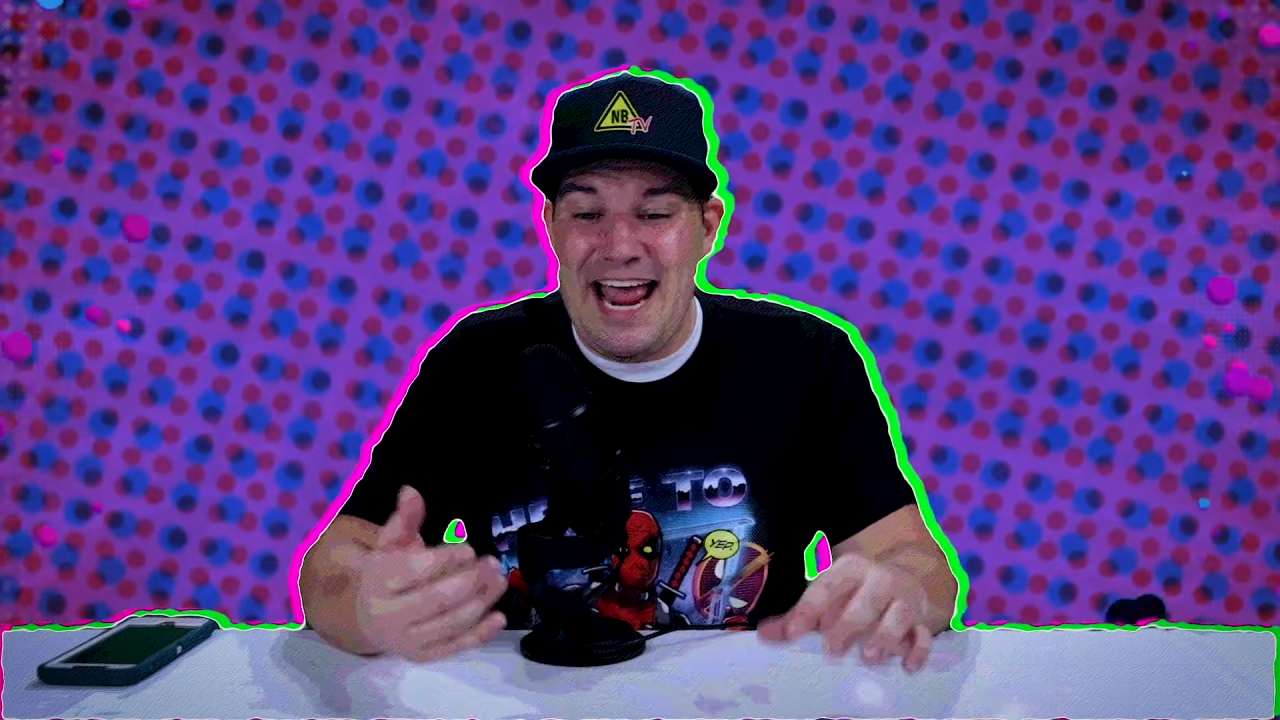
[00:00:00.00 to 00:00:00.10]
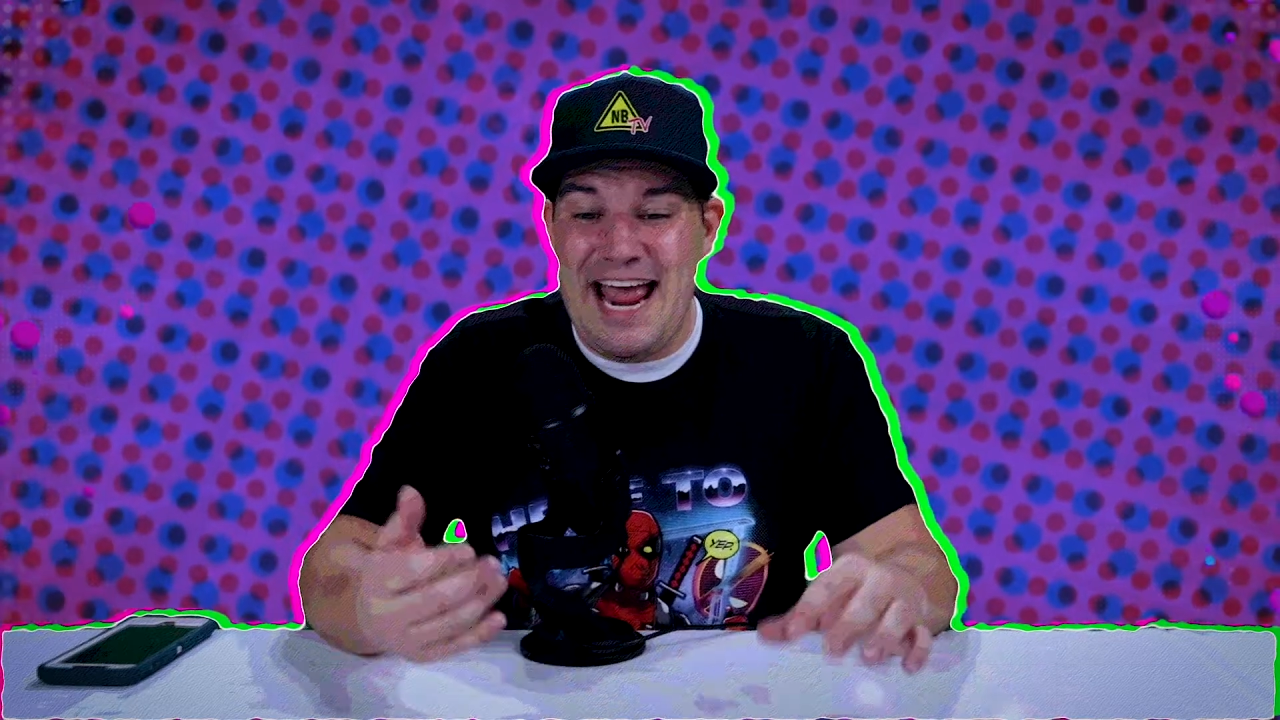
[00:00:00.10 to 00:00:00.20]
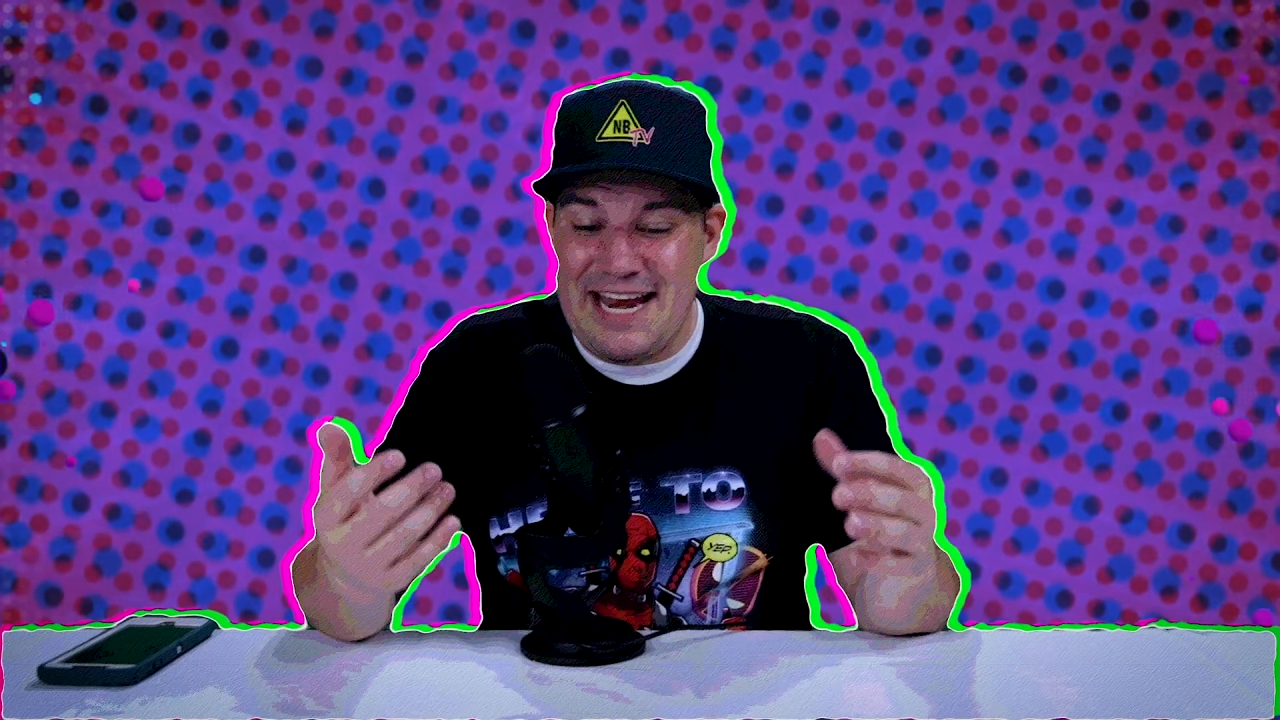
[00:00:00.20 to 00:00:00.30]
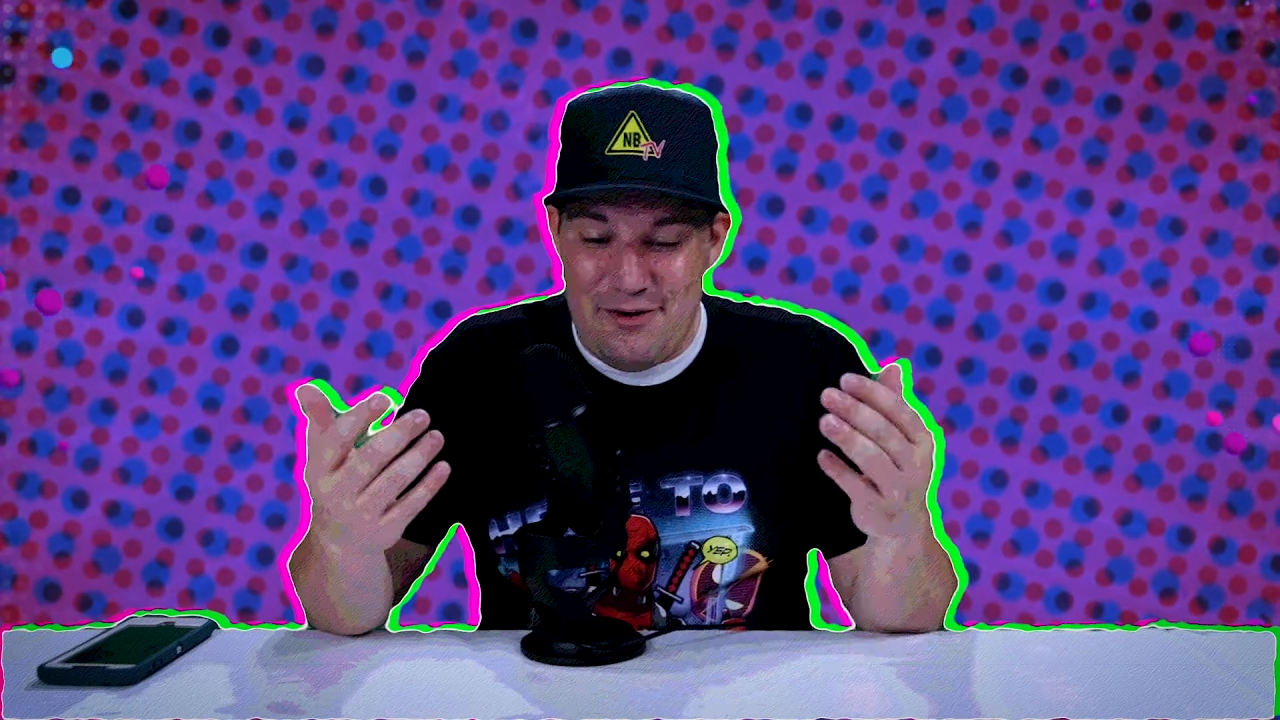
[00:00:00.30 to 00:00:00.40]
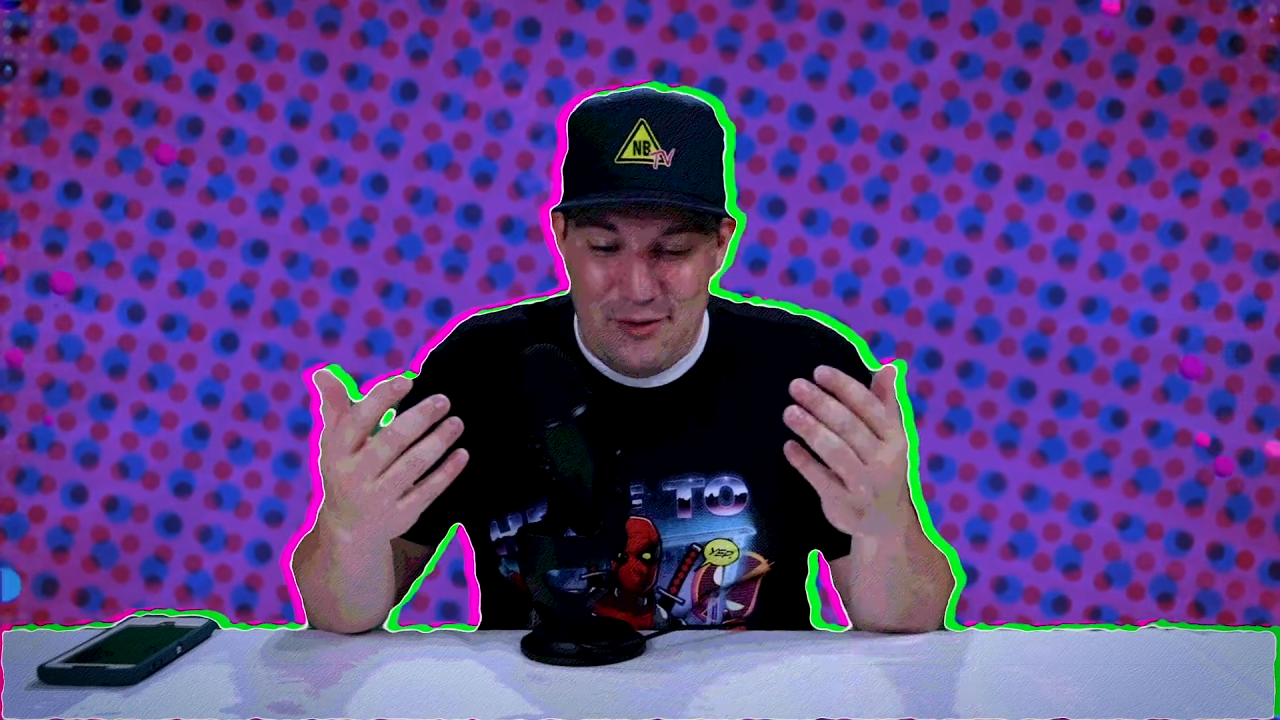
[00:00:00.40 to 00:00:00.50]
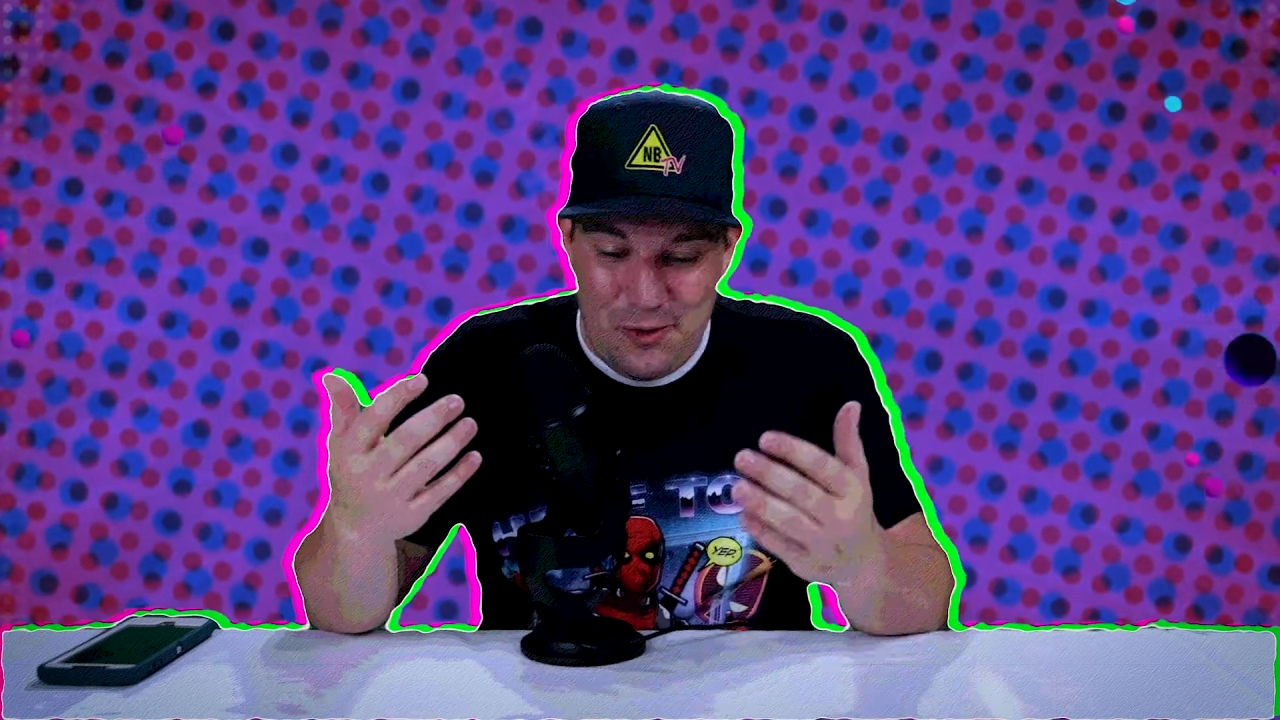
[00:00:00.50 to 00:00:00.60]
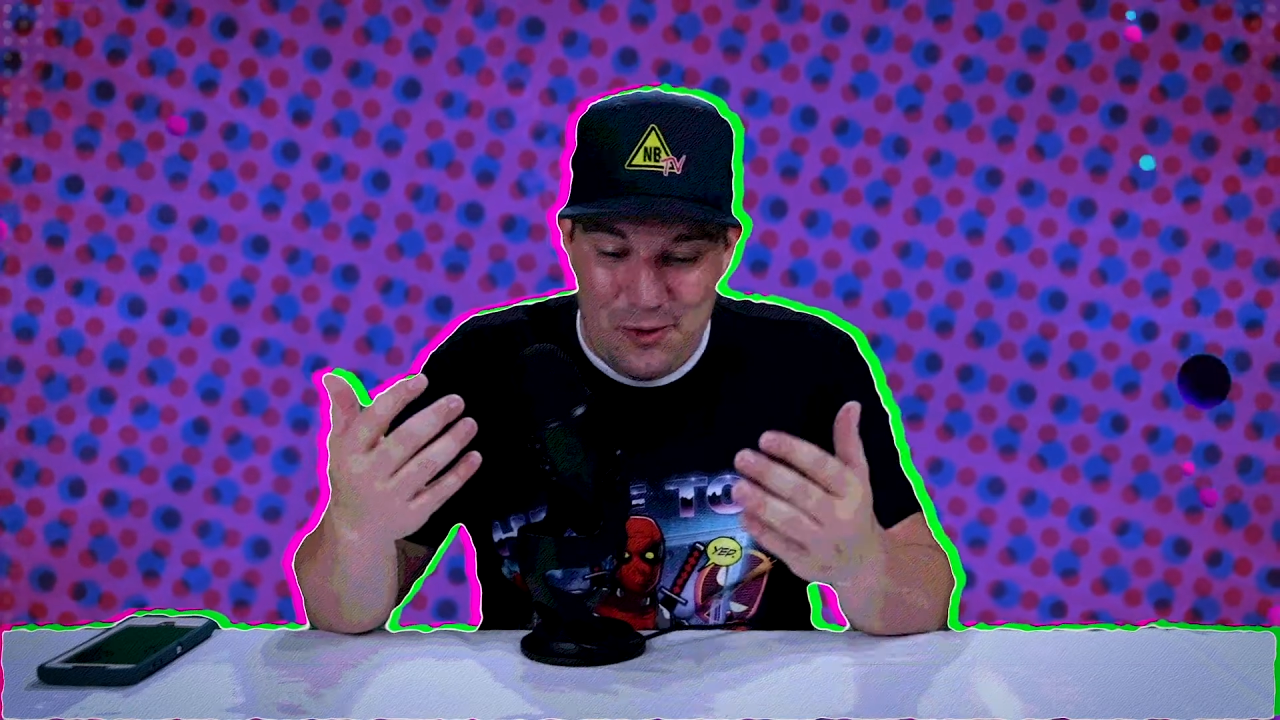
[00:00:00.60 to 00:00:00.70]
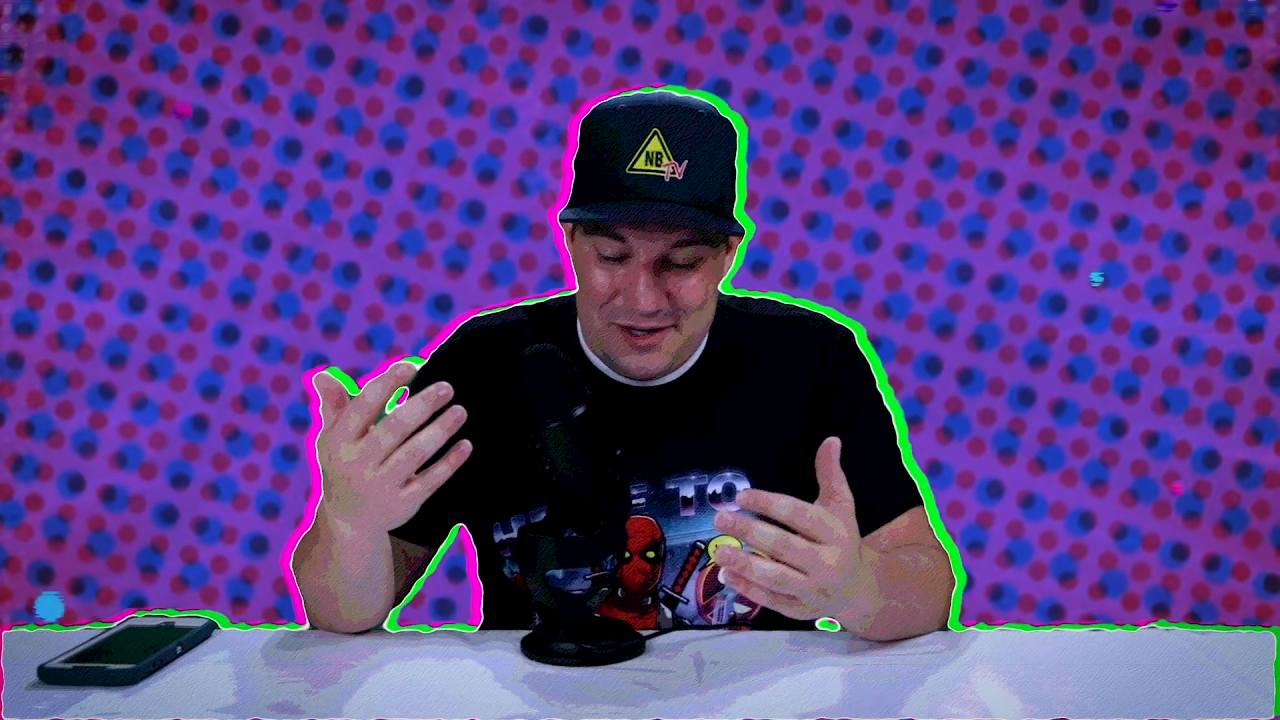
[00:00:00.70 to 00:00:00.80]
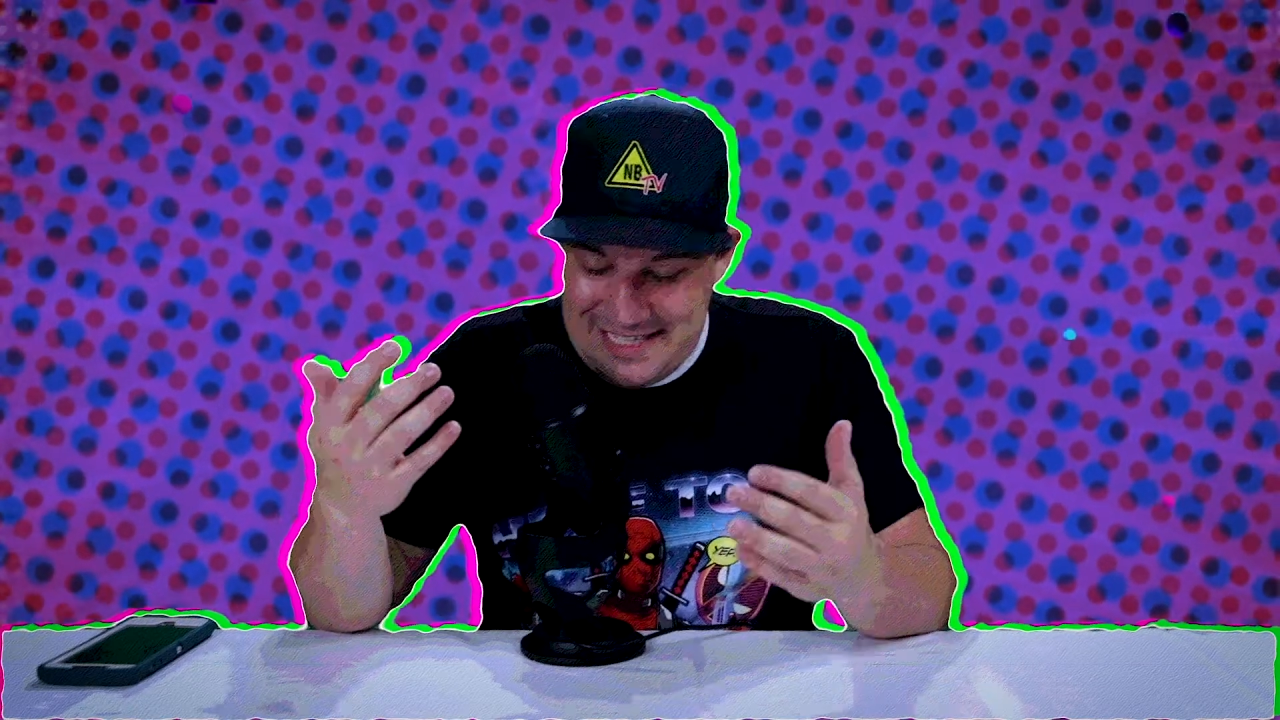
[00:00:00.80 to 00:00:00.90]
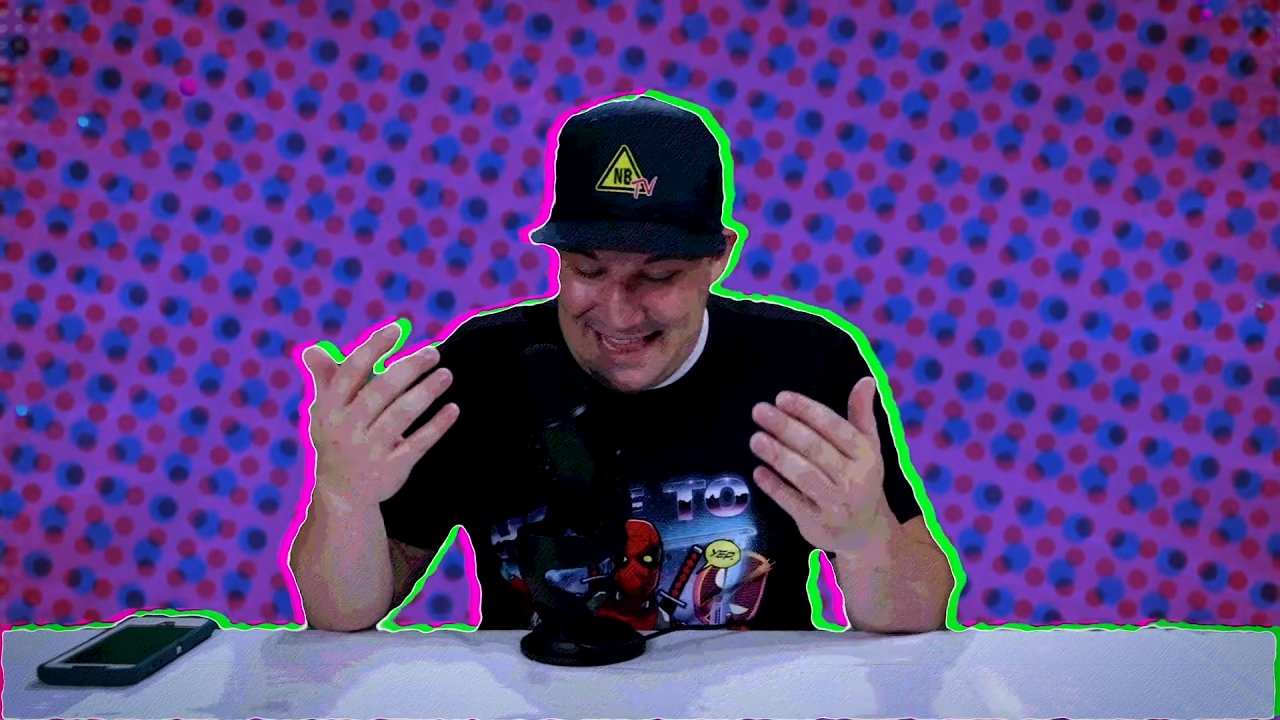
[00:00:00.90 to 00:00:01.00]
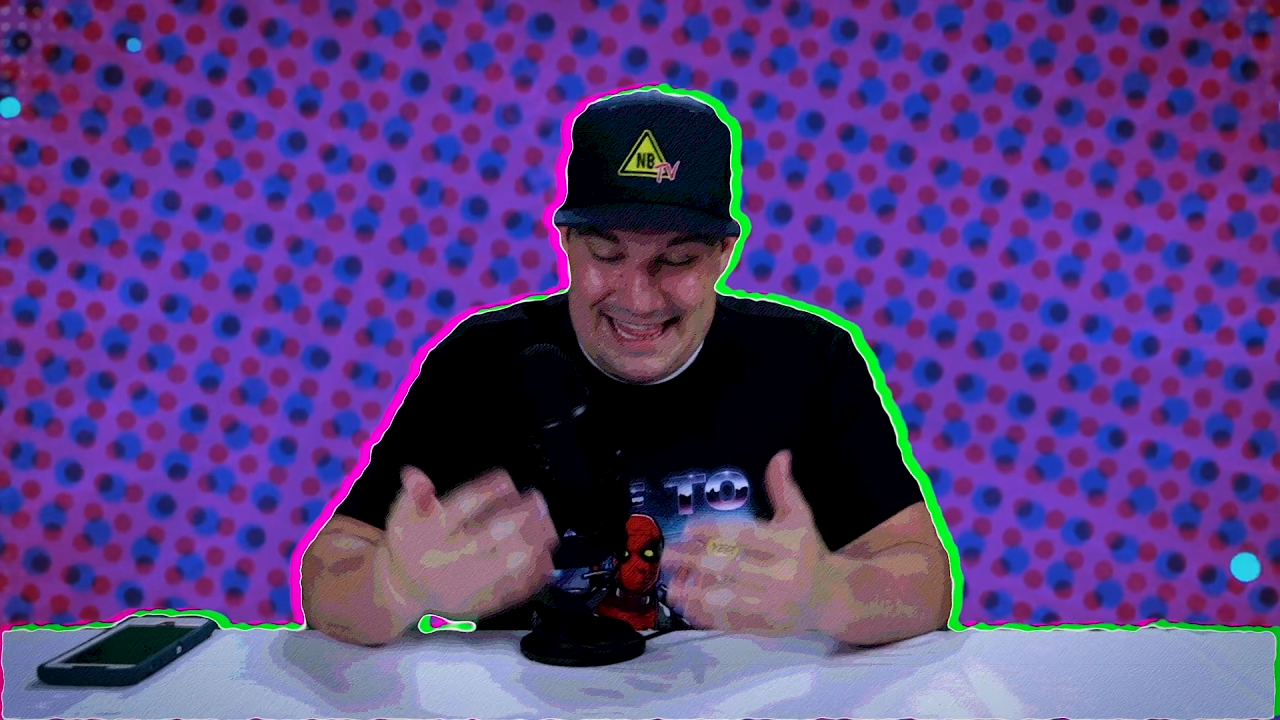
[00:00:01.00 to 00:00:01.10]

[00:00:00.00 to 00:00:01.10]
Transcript: And of course,